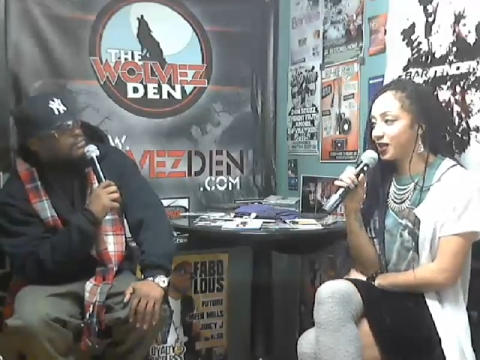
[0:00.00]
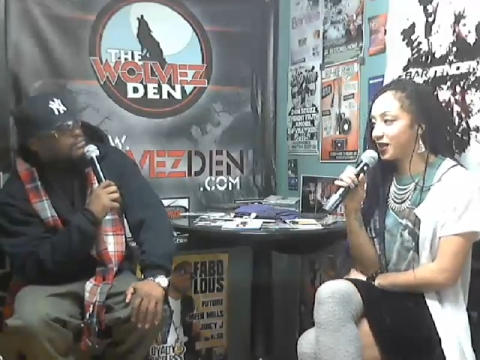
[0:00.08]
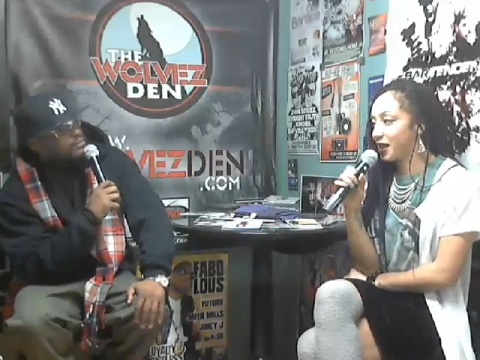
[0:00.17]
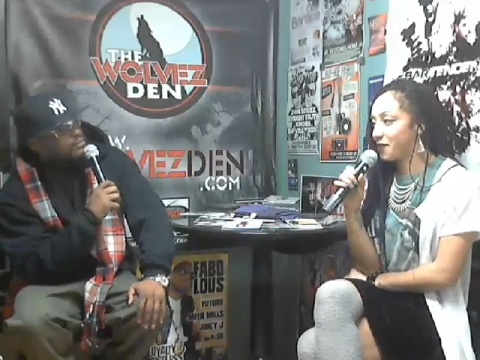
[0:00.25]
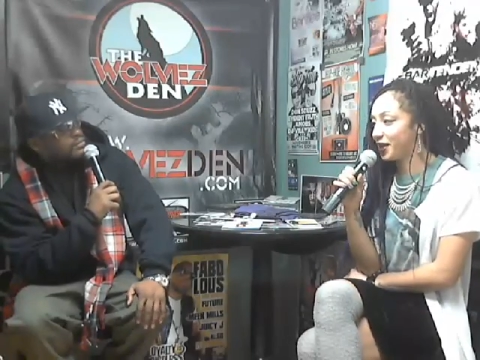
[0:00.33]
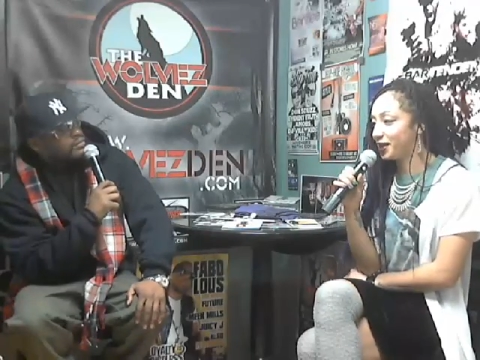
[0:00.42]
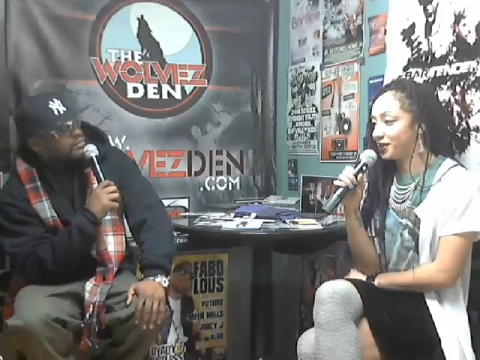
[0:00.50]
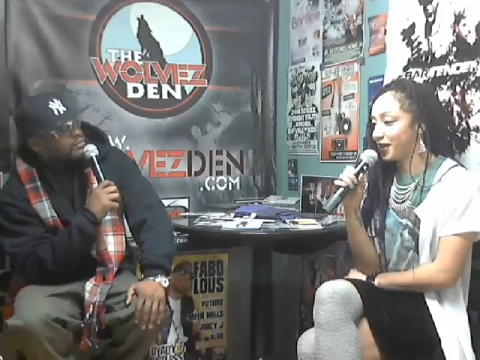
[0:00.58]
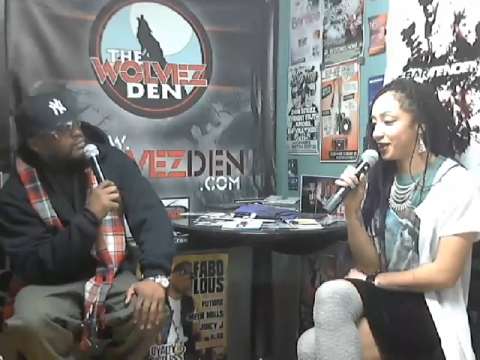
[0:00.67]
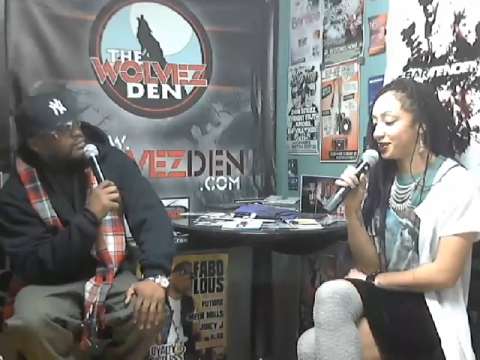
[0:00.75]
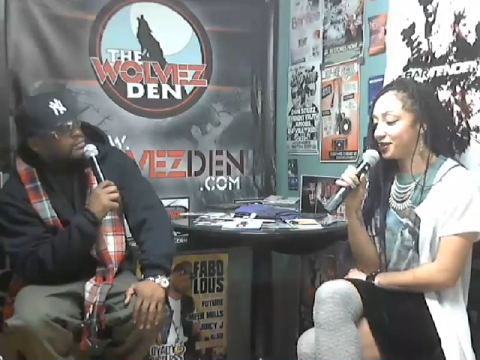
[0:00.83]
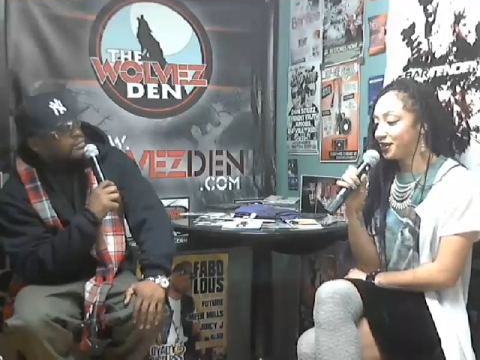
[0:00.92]
Like I made
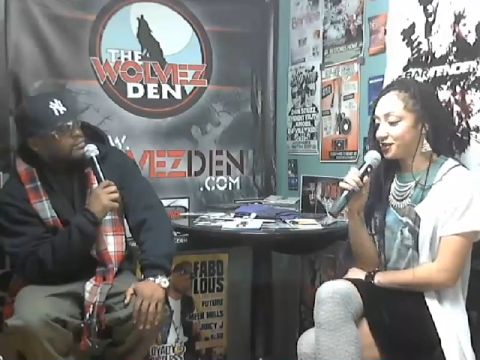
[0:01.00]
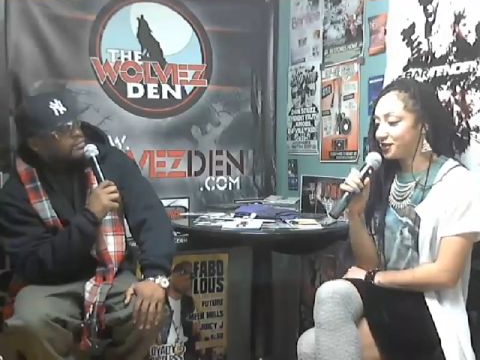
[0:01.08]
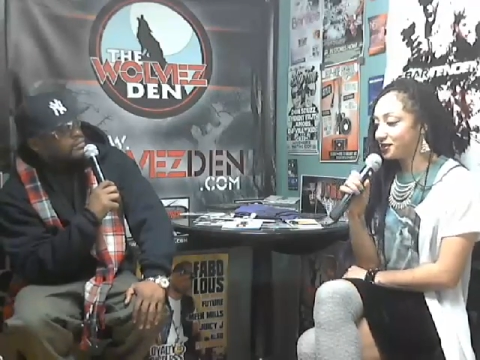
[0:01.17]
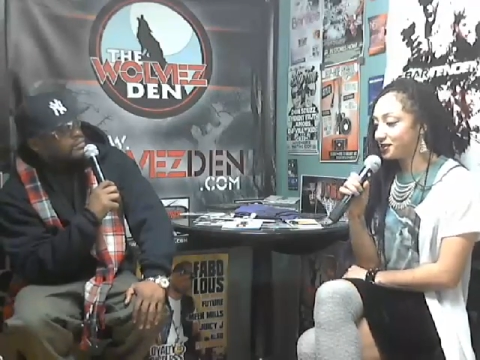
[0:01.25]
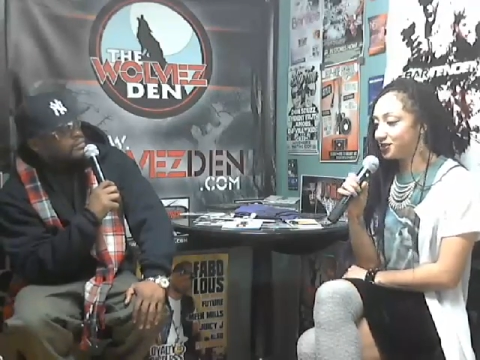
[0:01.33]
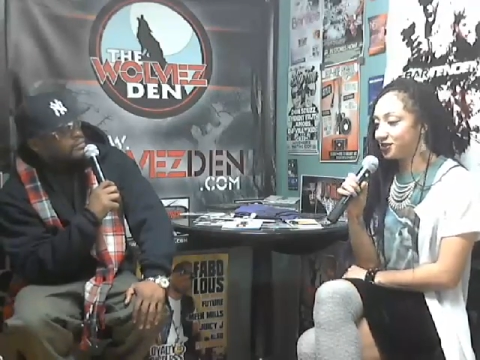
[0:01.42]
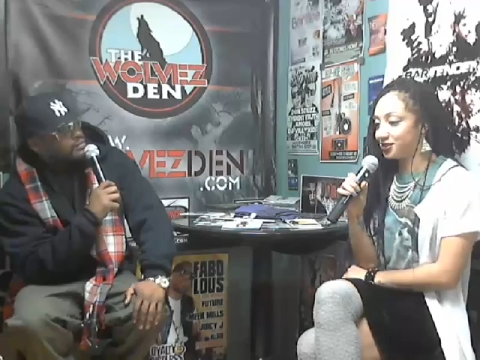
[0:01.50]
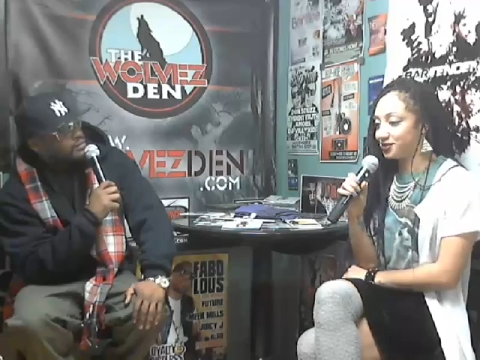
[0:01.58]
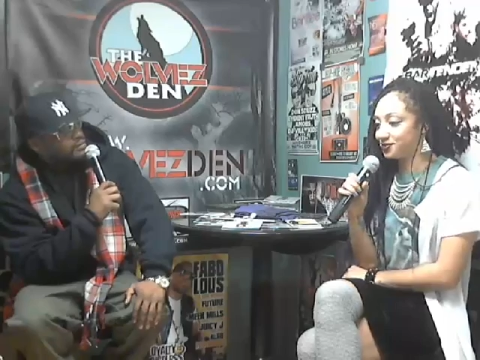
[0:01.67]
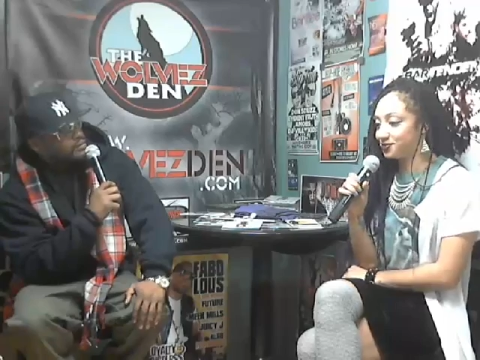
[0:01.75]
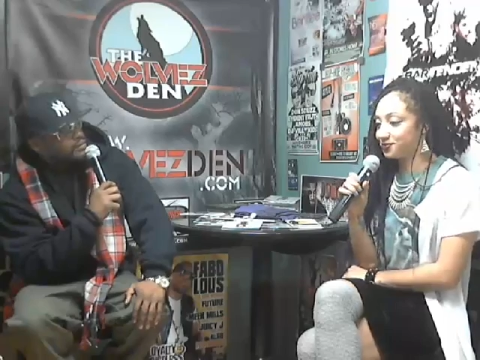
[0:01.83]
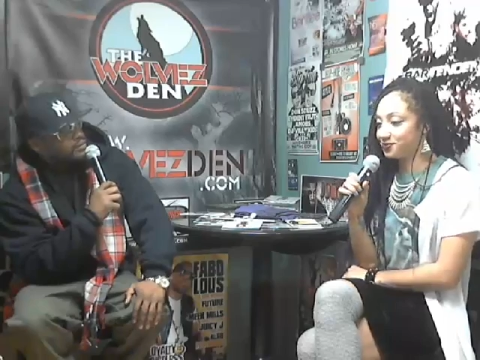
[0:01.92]
that
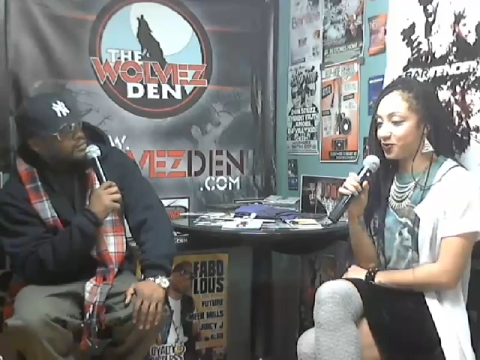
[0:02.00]
decision